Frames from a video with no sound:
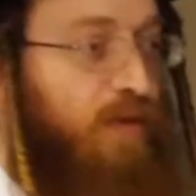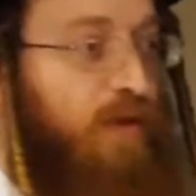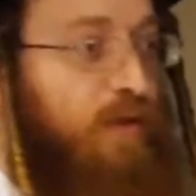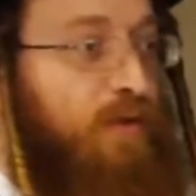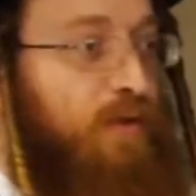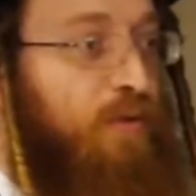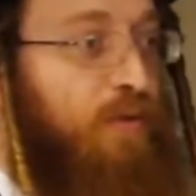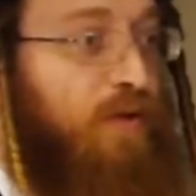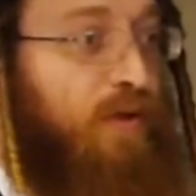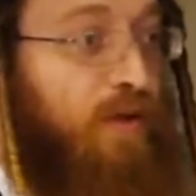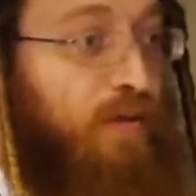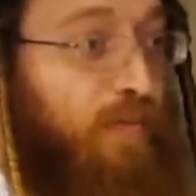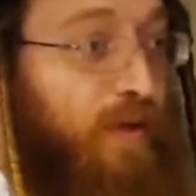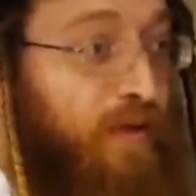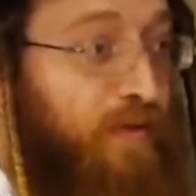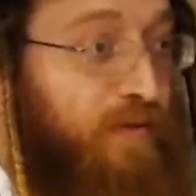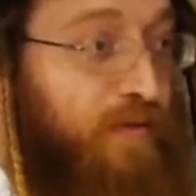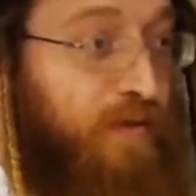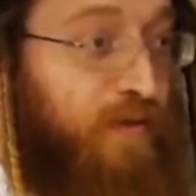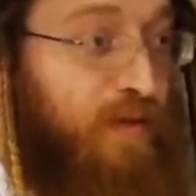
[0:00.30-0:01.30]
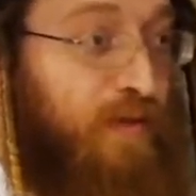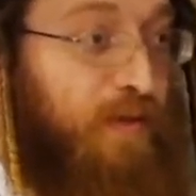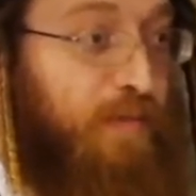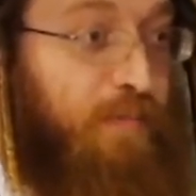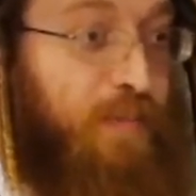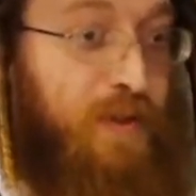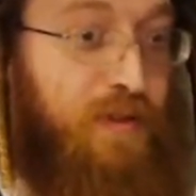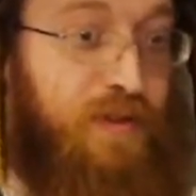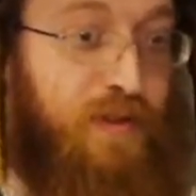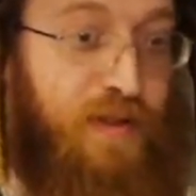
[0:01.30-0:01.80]
Okay, talking about
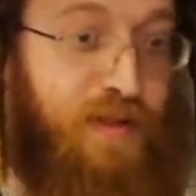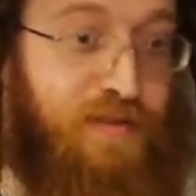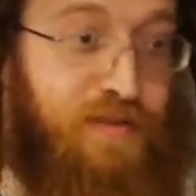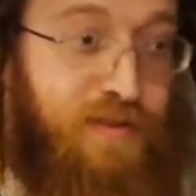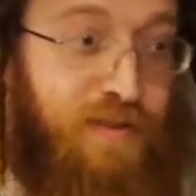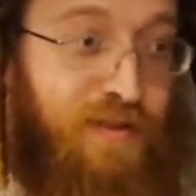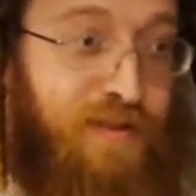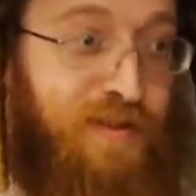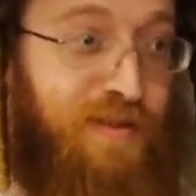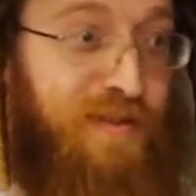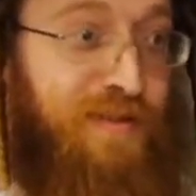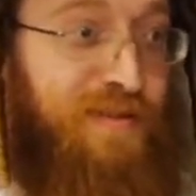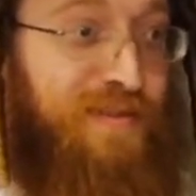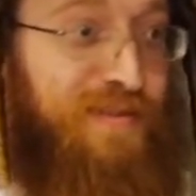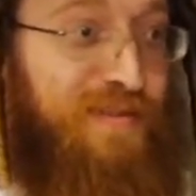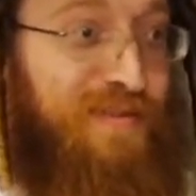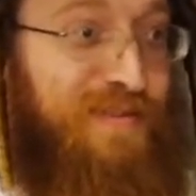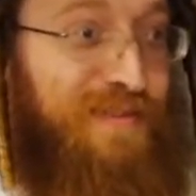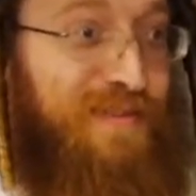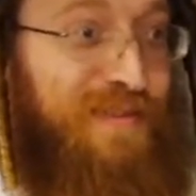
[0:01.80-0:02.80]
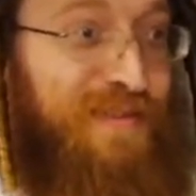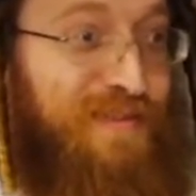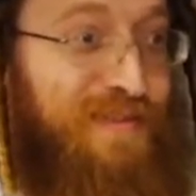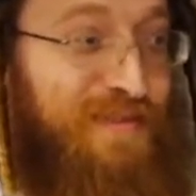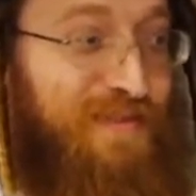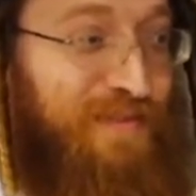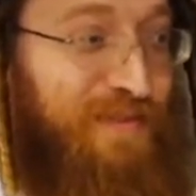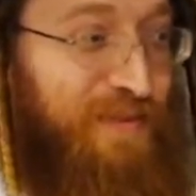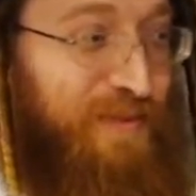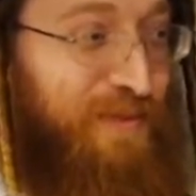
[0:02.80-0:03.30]
PTSD, yeah,
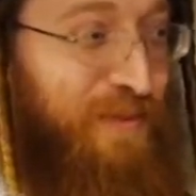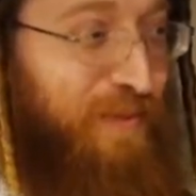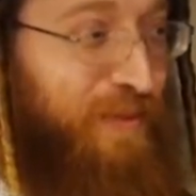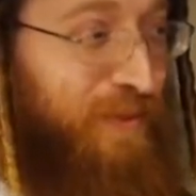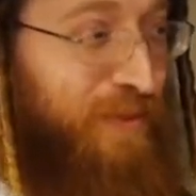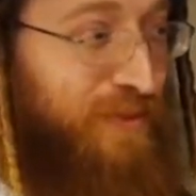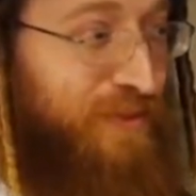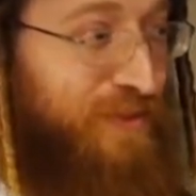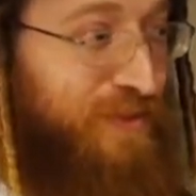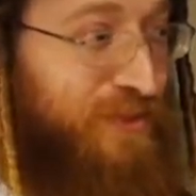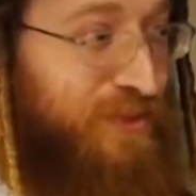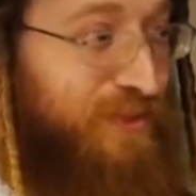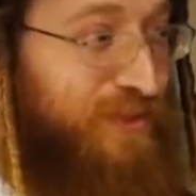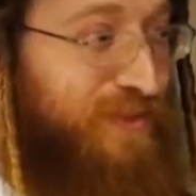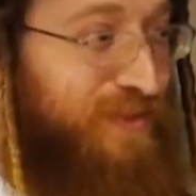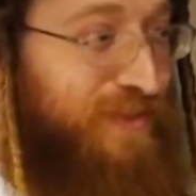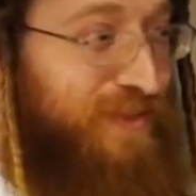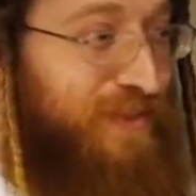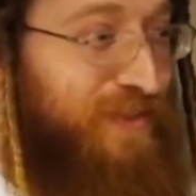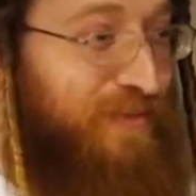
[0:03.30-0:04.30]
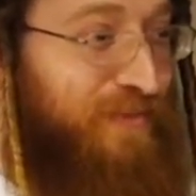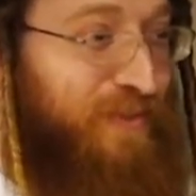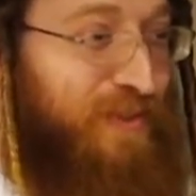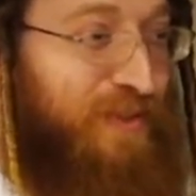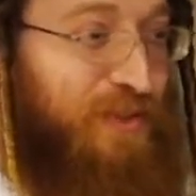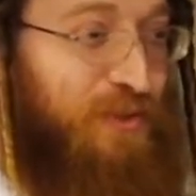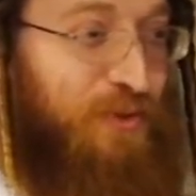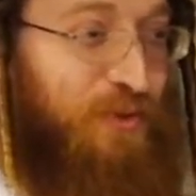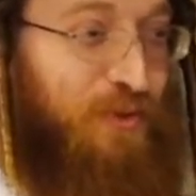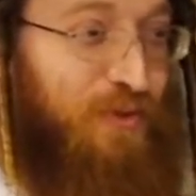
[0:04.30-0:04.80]
that Rabbi Russell just
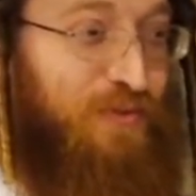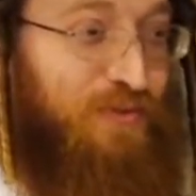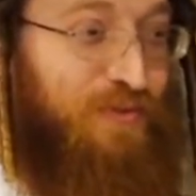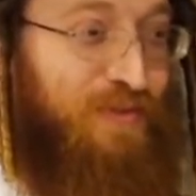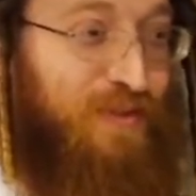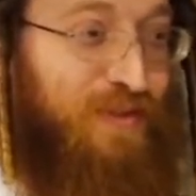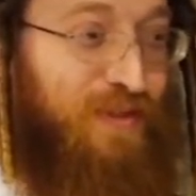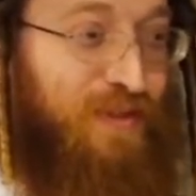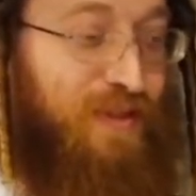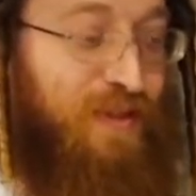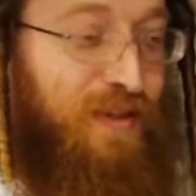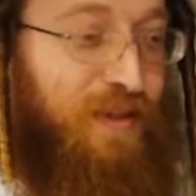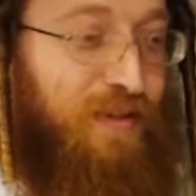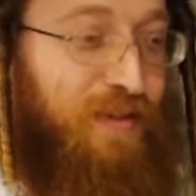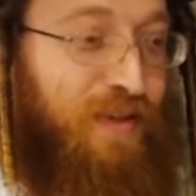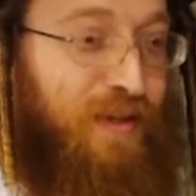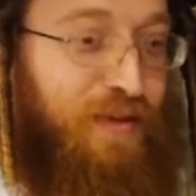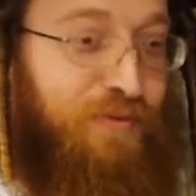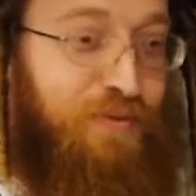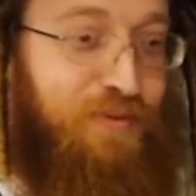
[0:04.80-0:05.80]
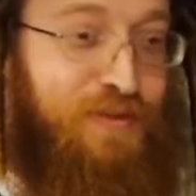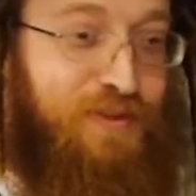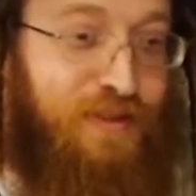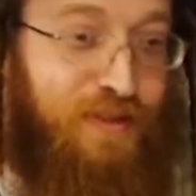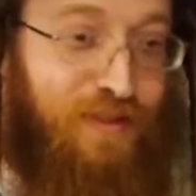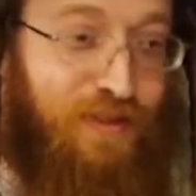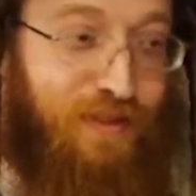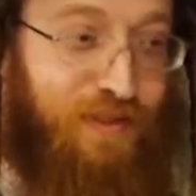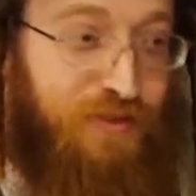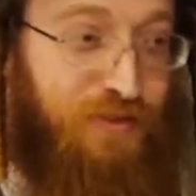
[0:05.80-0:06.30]
finished off. I think everyone's still
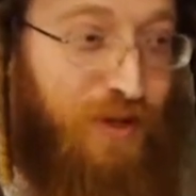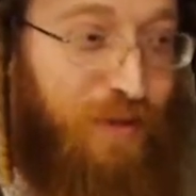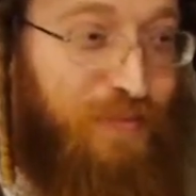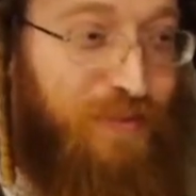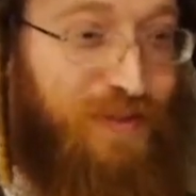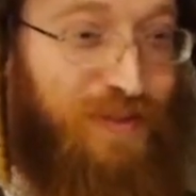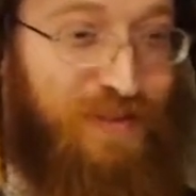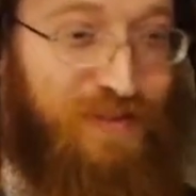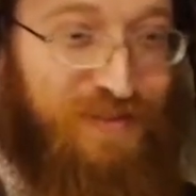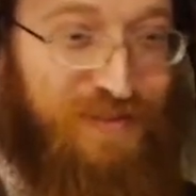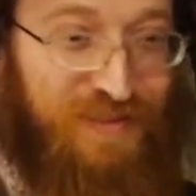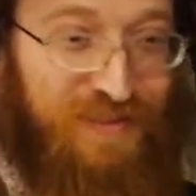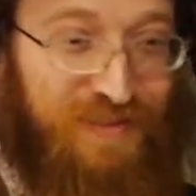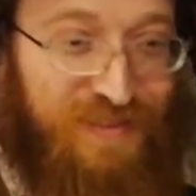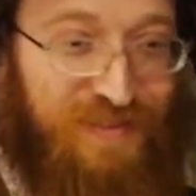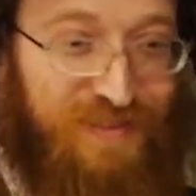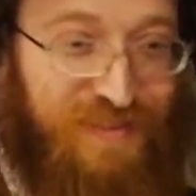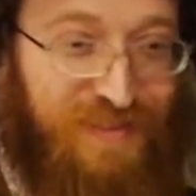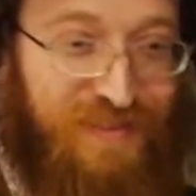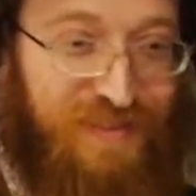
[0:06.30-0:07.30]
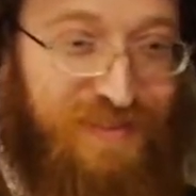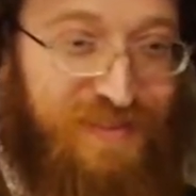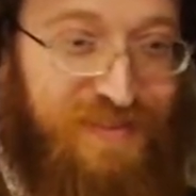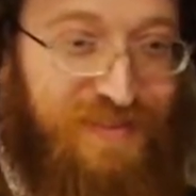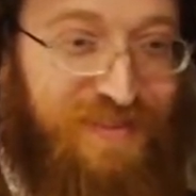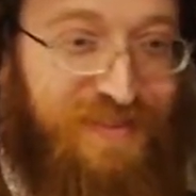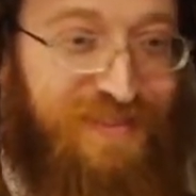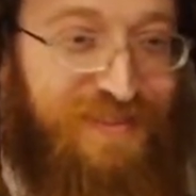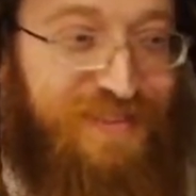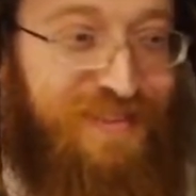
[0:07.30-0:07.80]
a little traumatized.
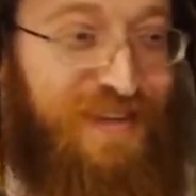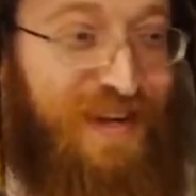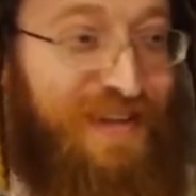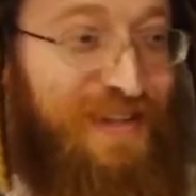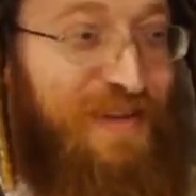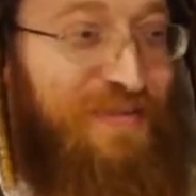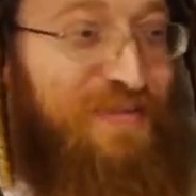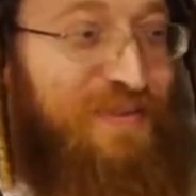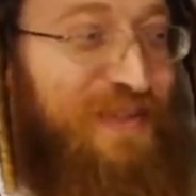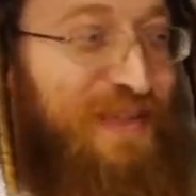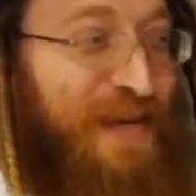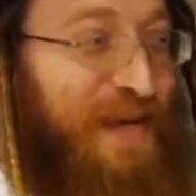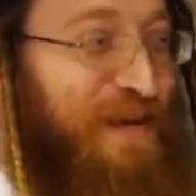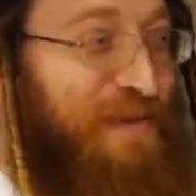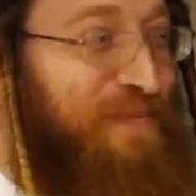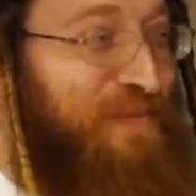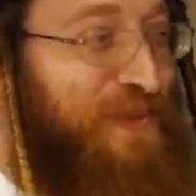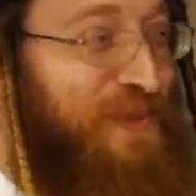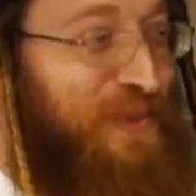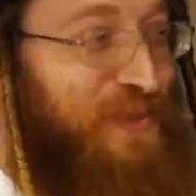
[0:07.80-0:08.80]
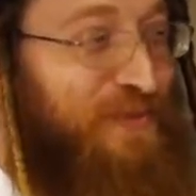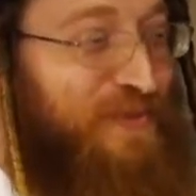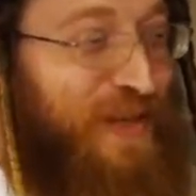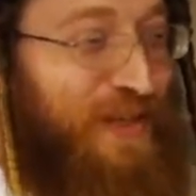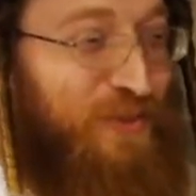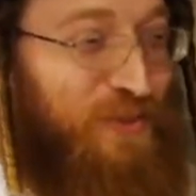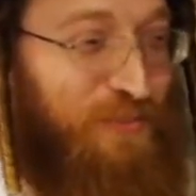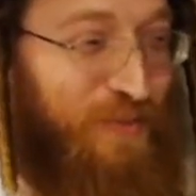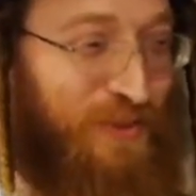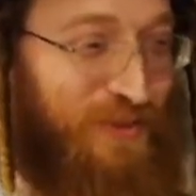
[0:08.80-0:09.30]
I definitely am, so if I
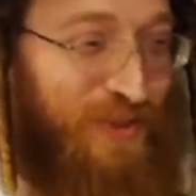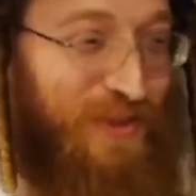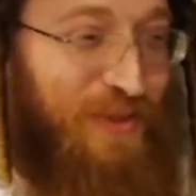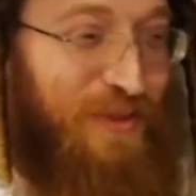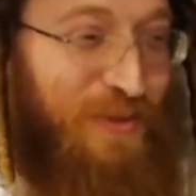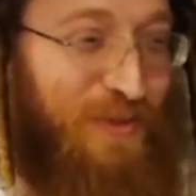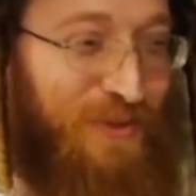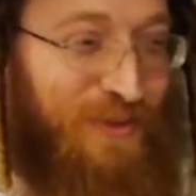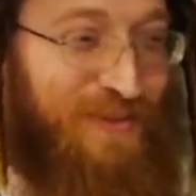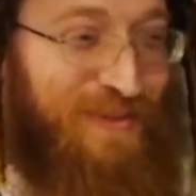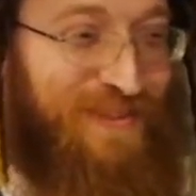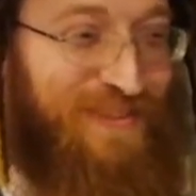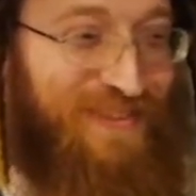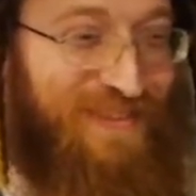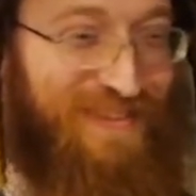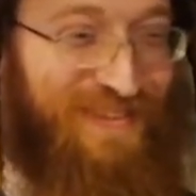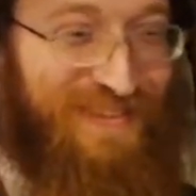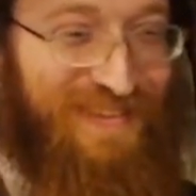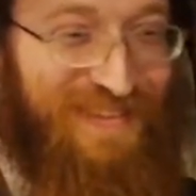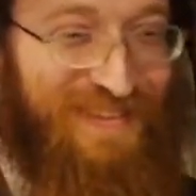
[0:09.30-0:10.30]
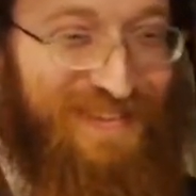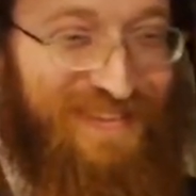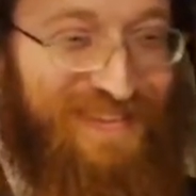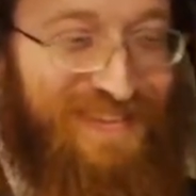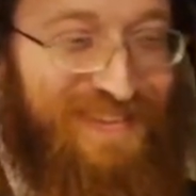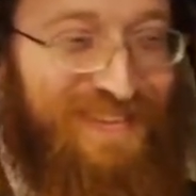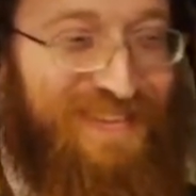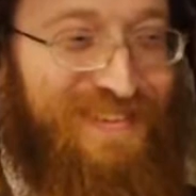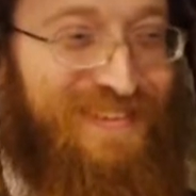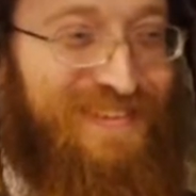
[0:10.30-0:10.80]
lose my train of thought,
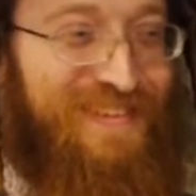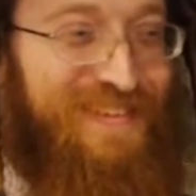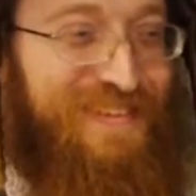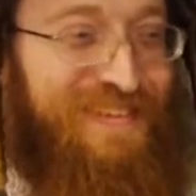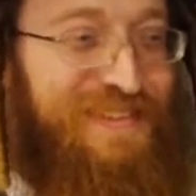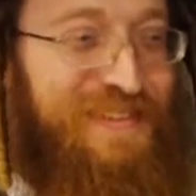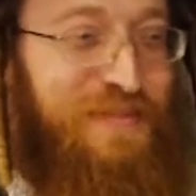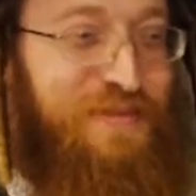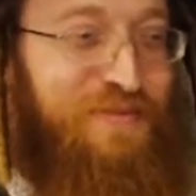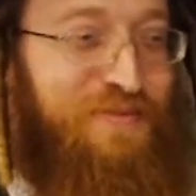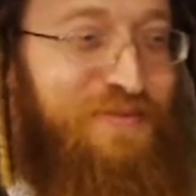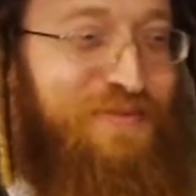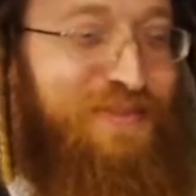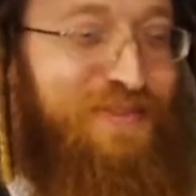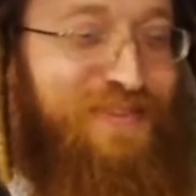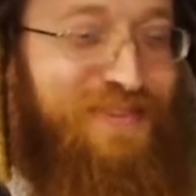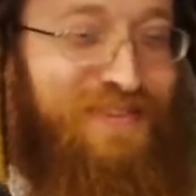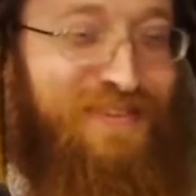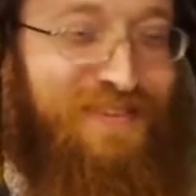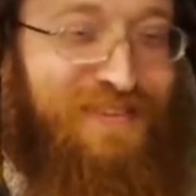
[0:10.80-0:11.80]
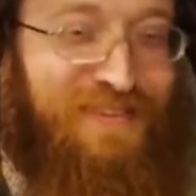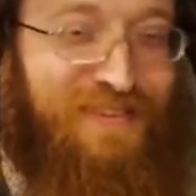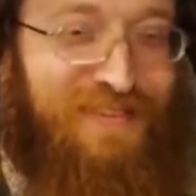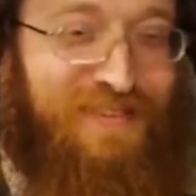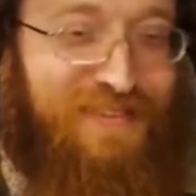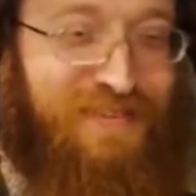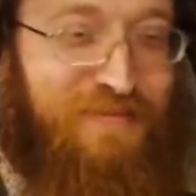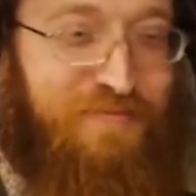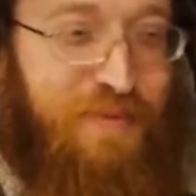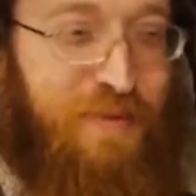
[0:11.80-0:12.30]
I'll see if
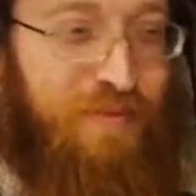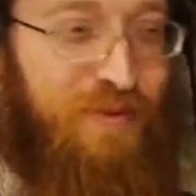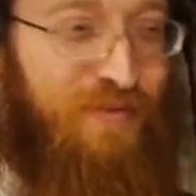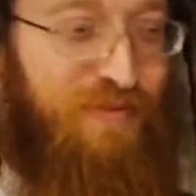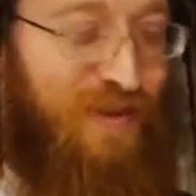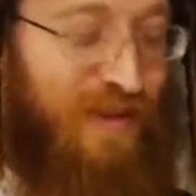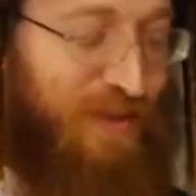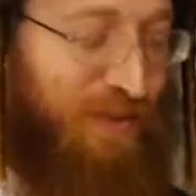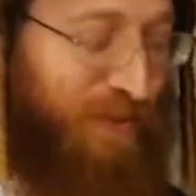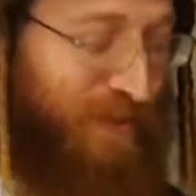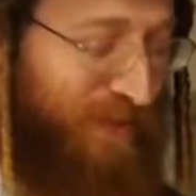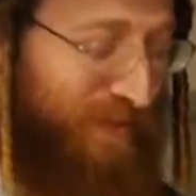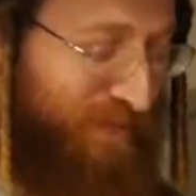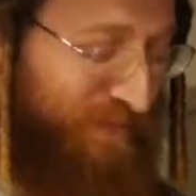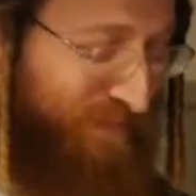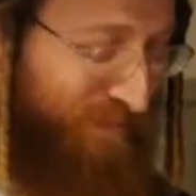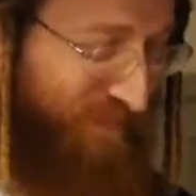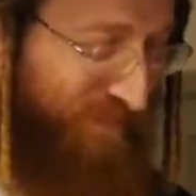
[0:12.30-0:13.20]
people are following.